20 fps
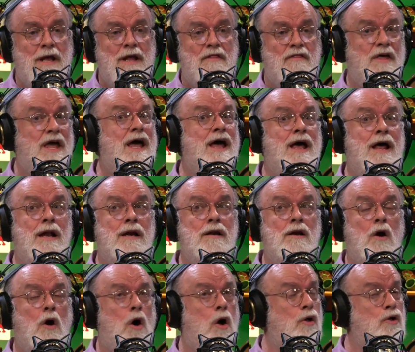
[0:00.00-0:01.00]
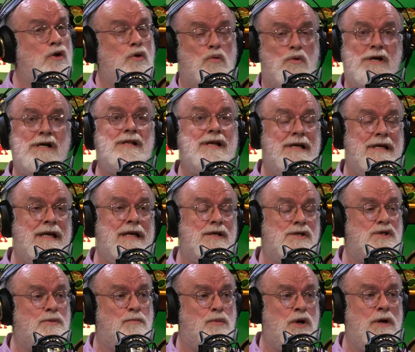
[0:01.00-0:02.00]
Then all you really need
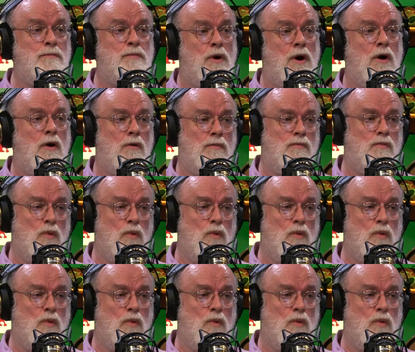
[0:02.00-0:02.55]
is a pre-pro,